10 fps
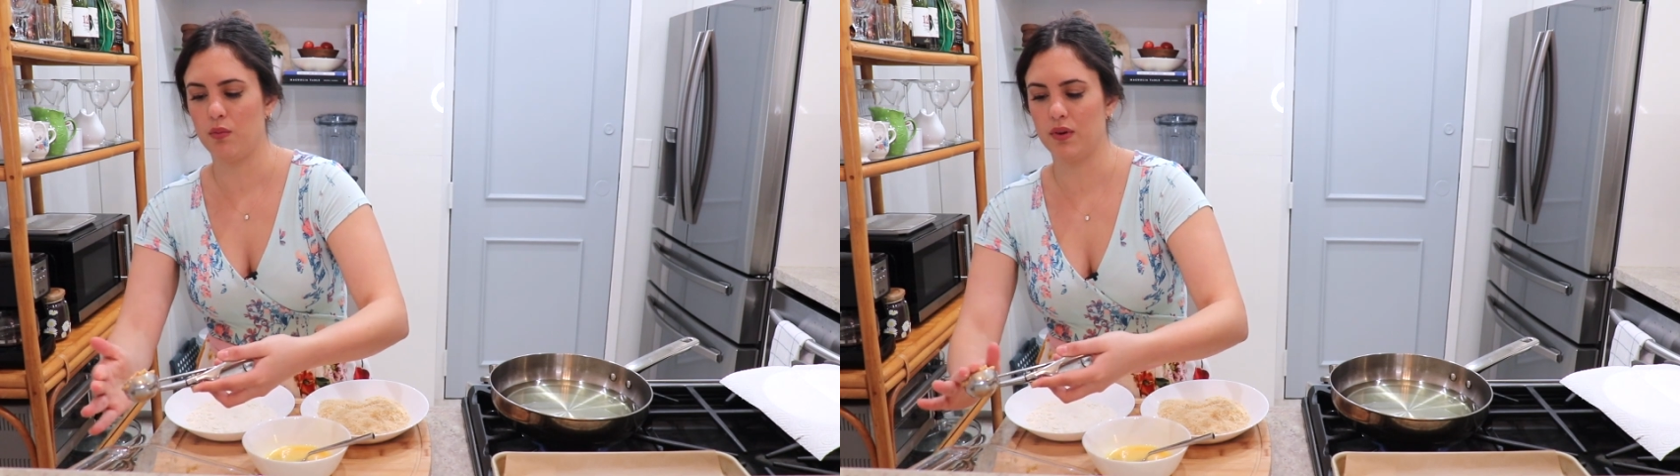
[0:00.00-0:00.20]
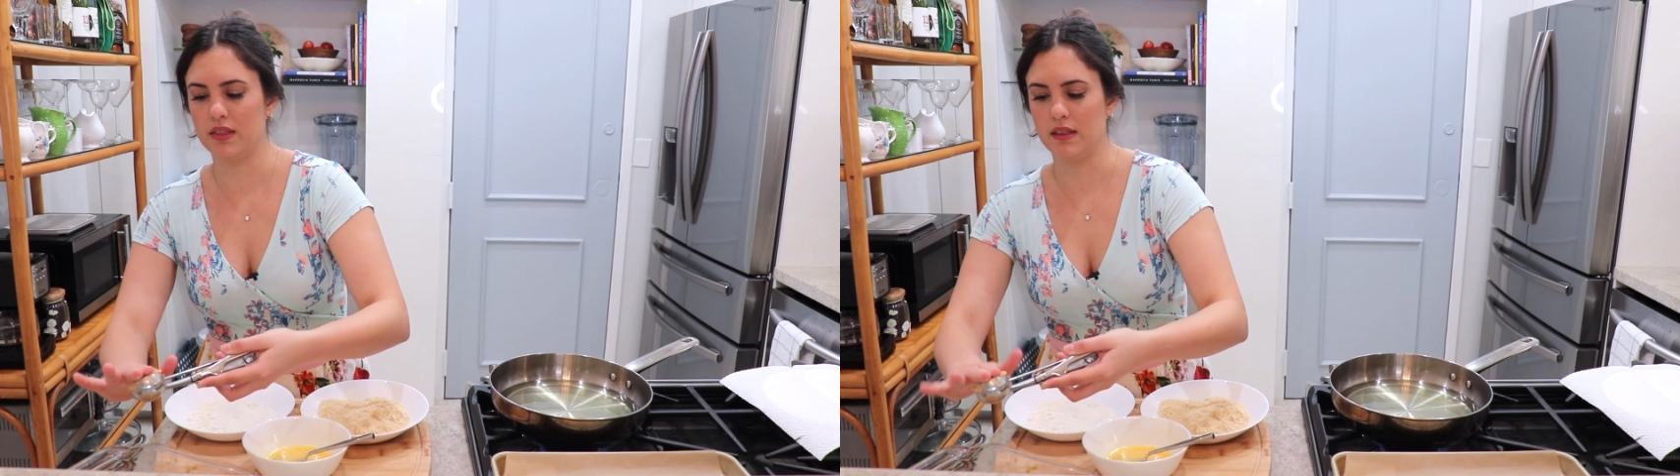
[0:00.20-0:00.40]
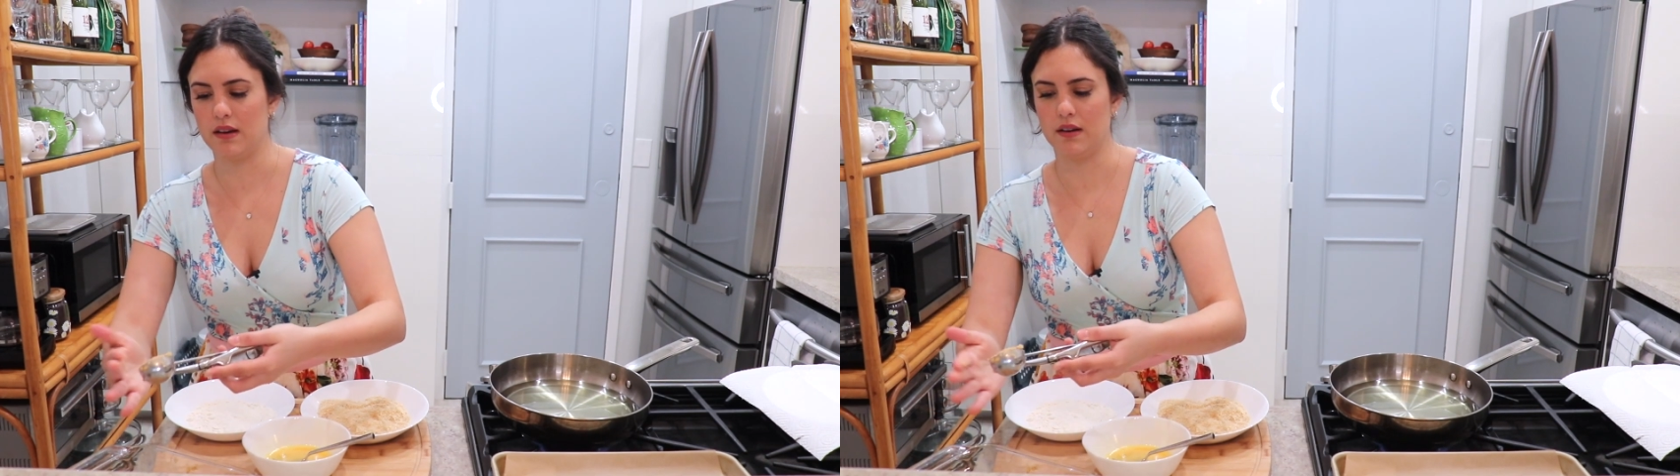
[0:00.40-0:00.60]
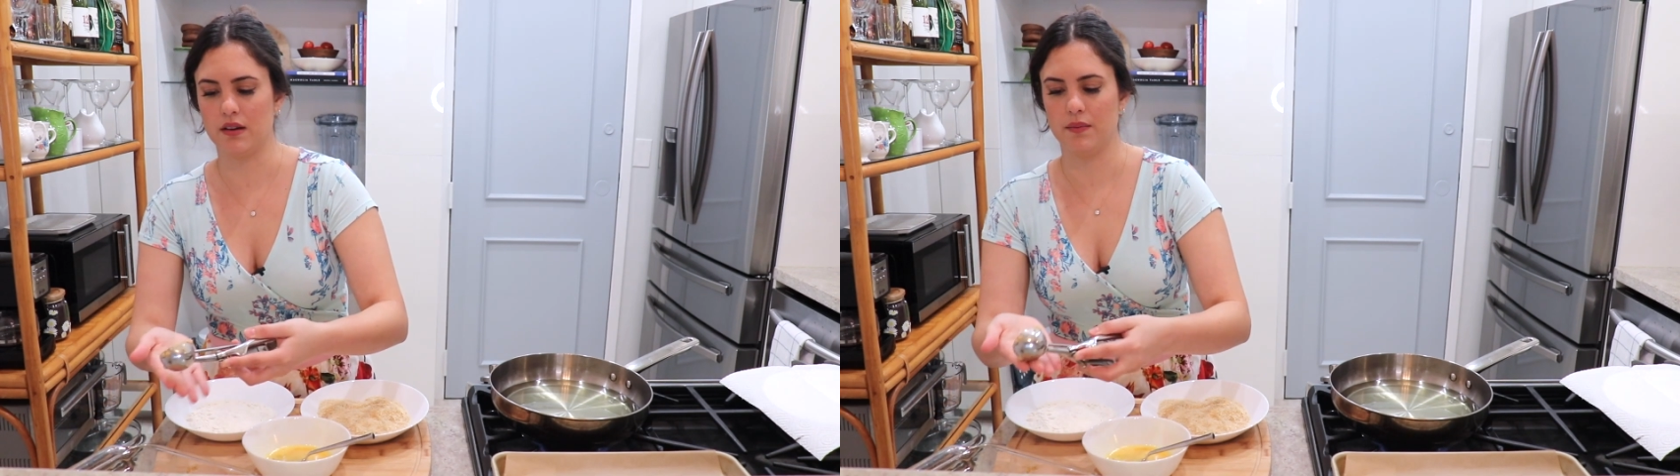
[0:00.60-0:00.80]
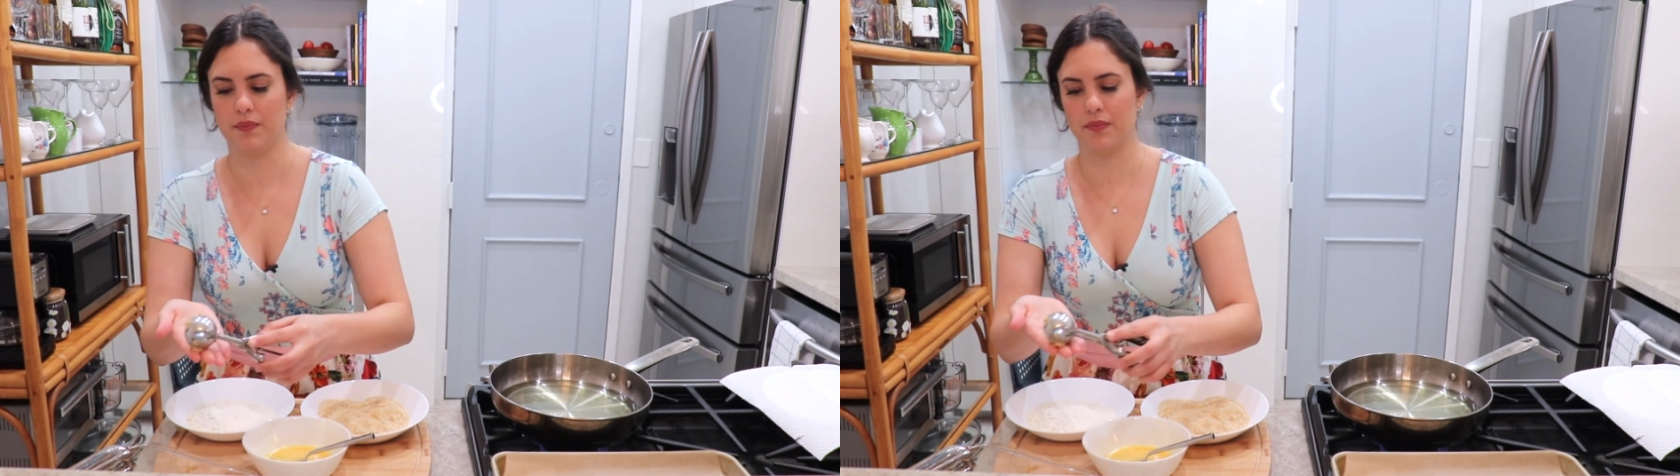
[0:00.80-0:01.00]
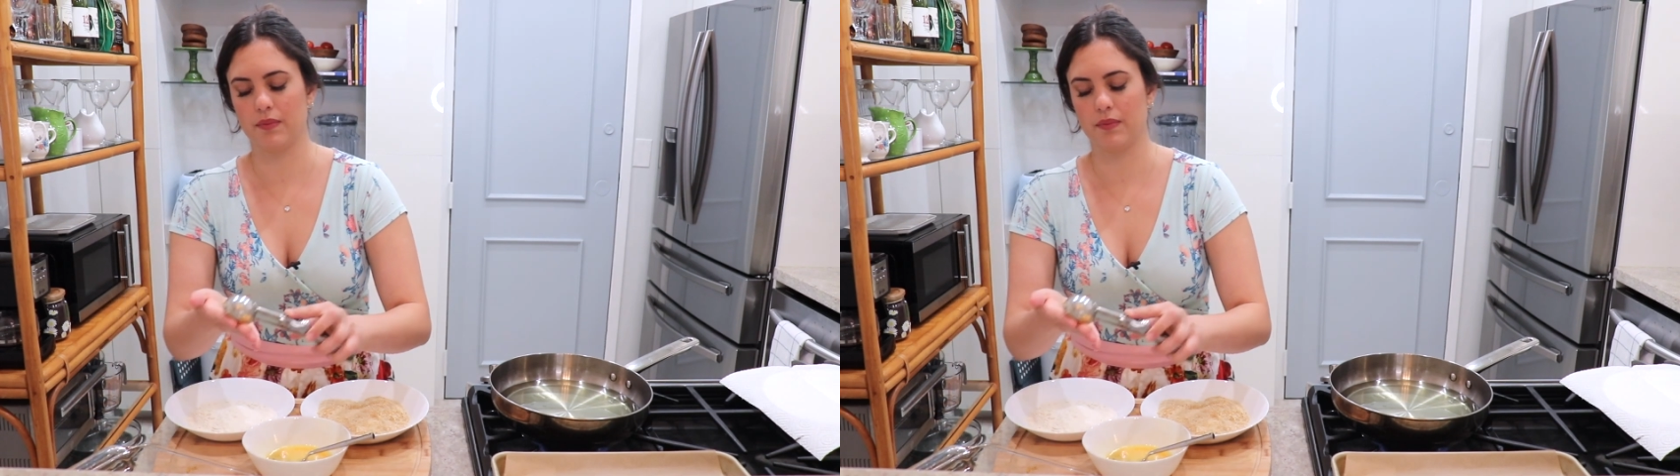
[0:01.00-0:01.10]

with the